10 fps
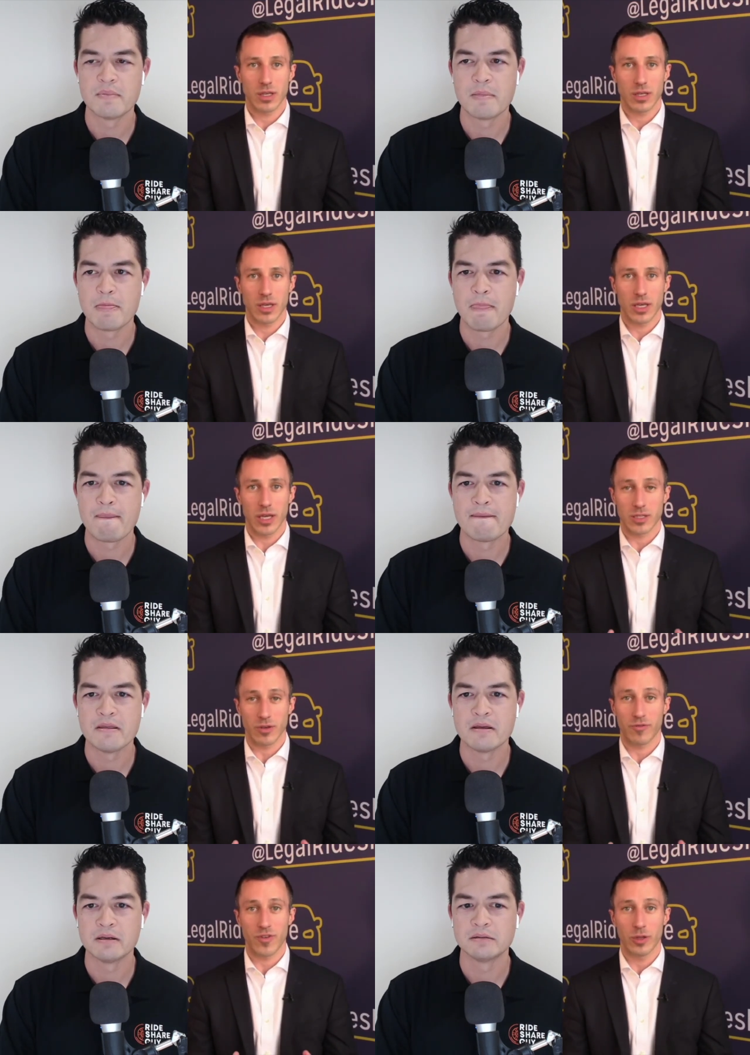Speaker 1: it's a
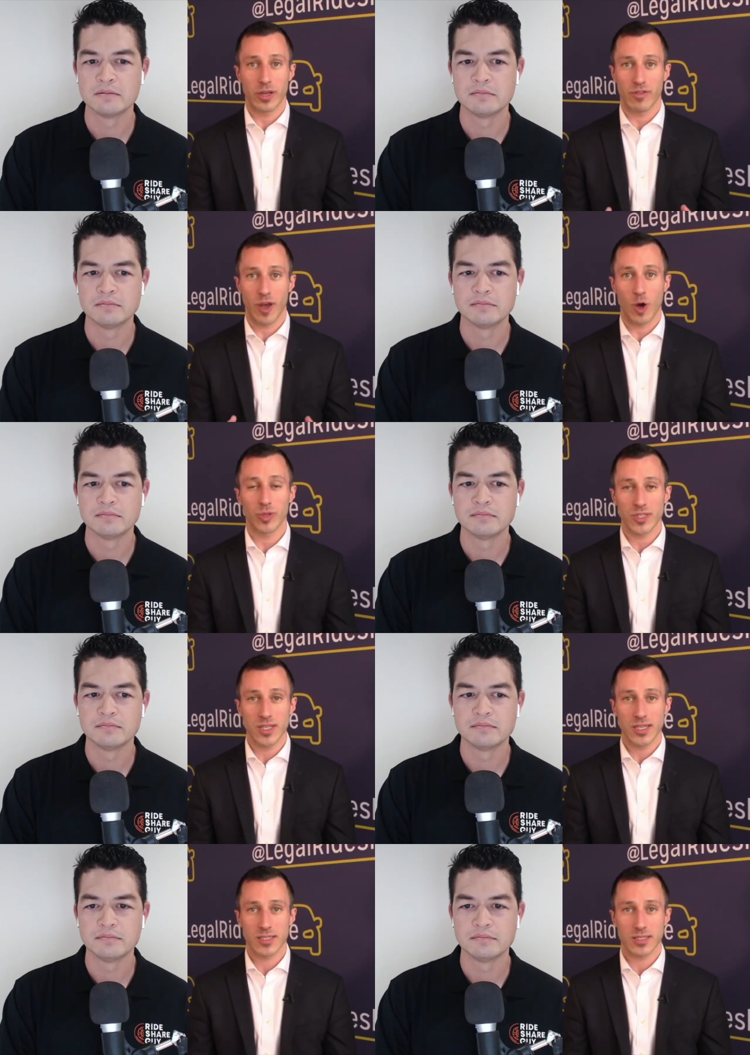feeling of
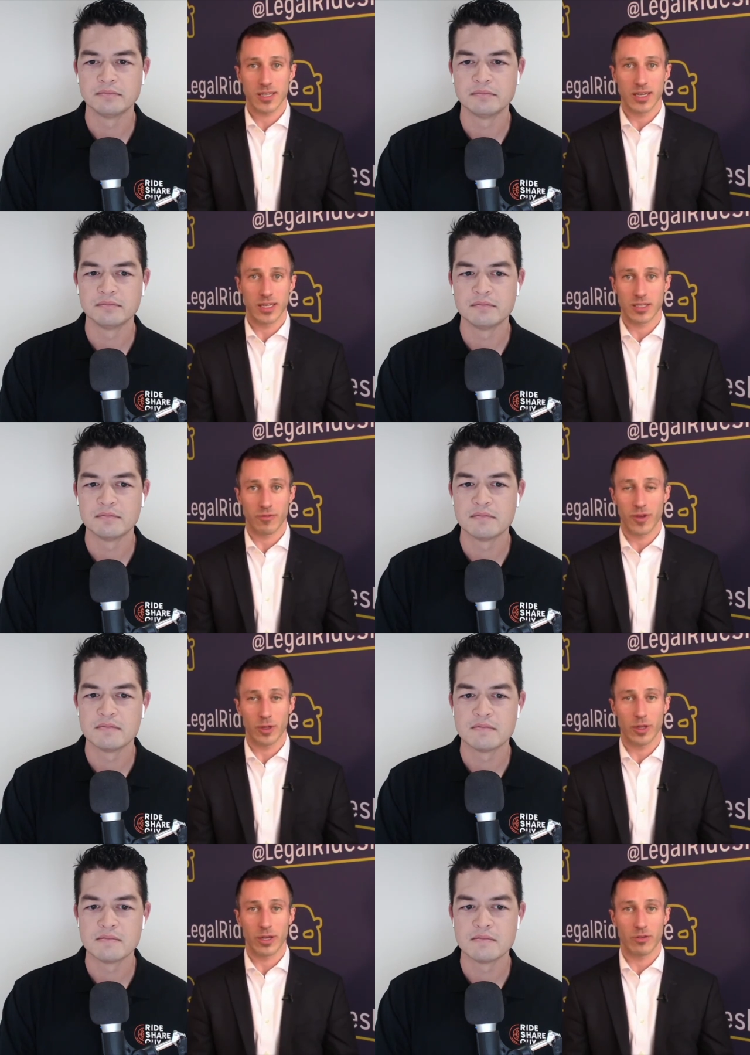helplessness and it's a
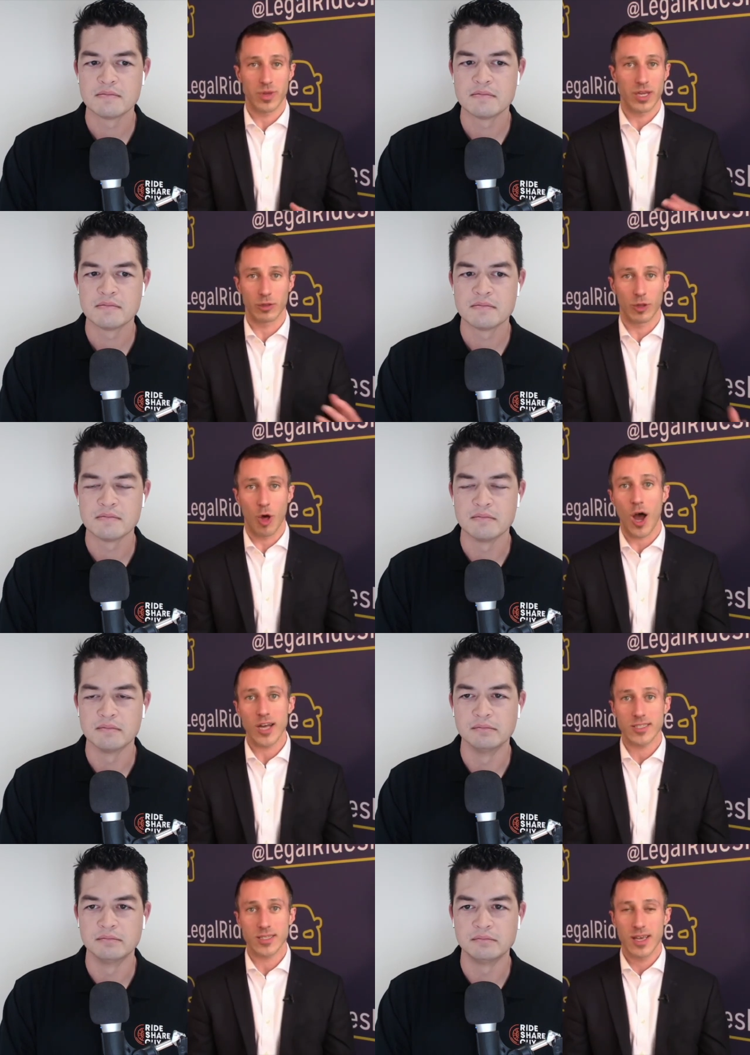feeling of being
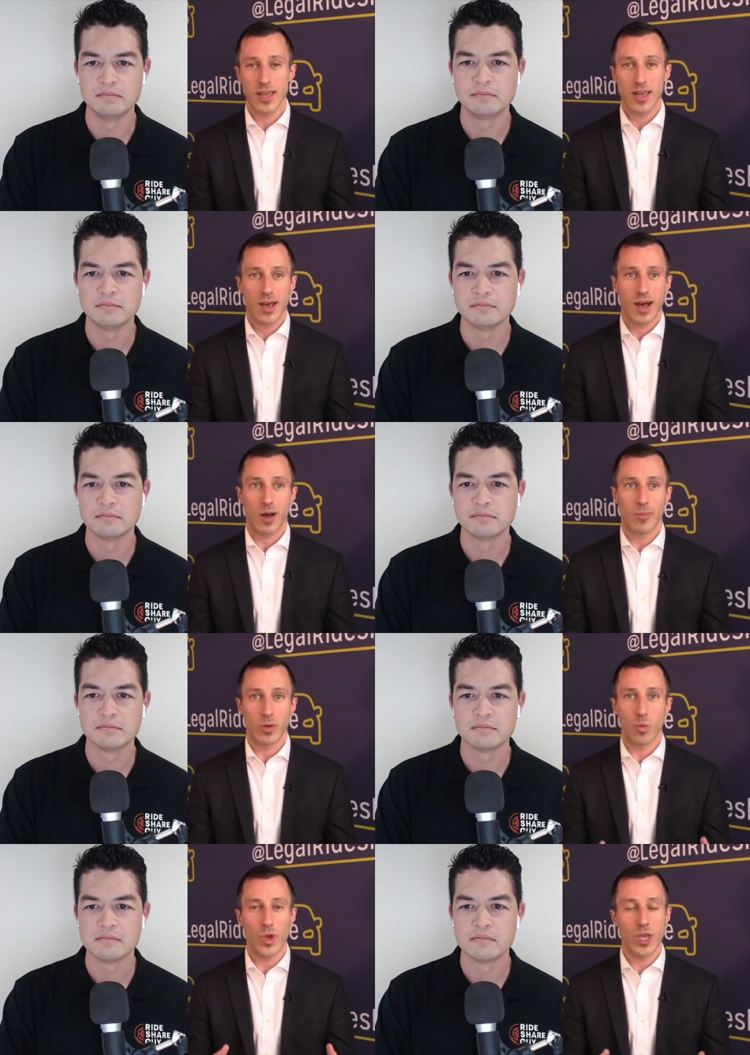lost um,
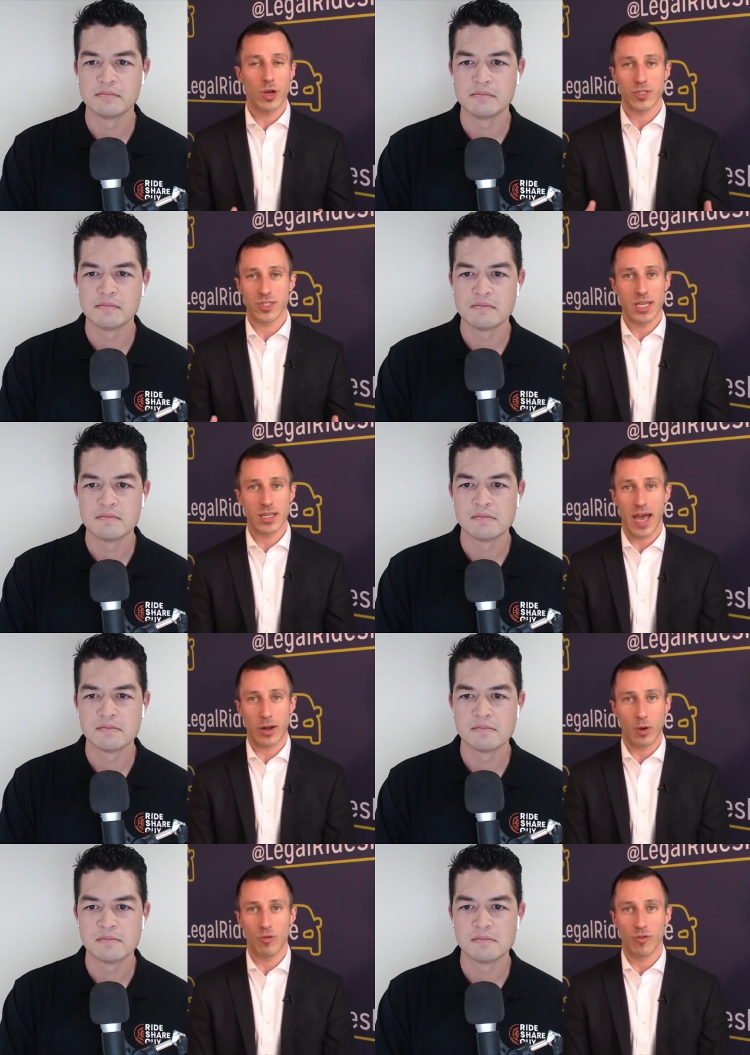and we are seeing
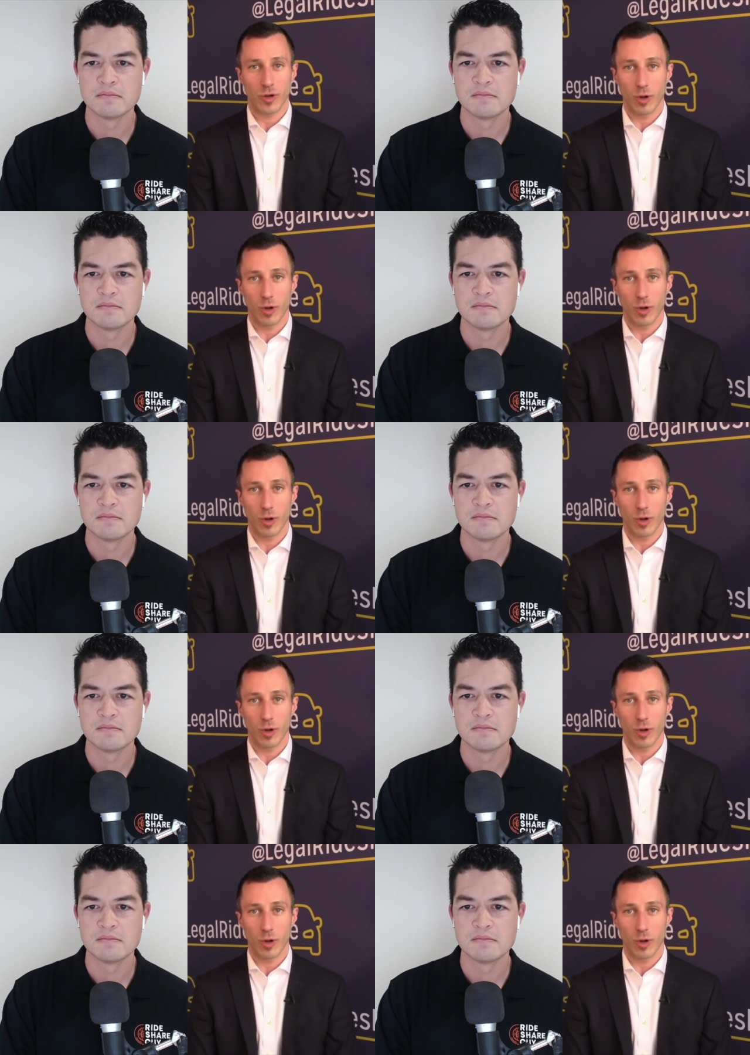that over and